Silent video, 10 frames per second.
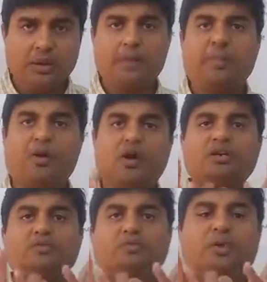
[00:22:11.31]
And
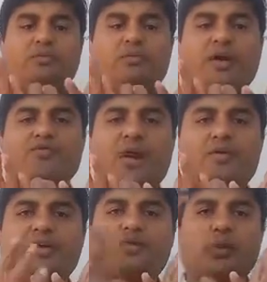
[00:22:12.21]
because one
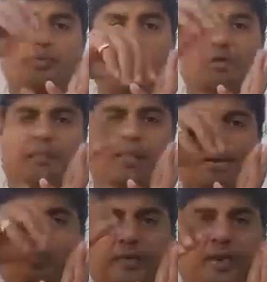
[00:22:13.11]
flower has got both the
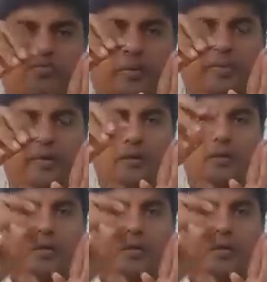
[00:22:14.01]
parts, male and female,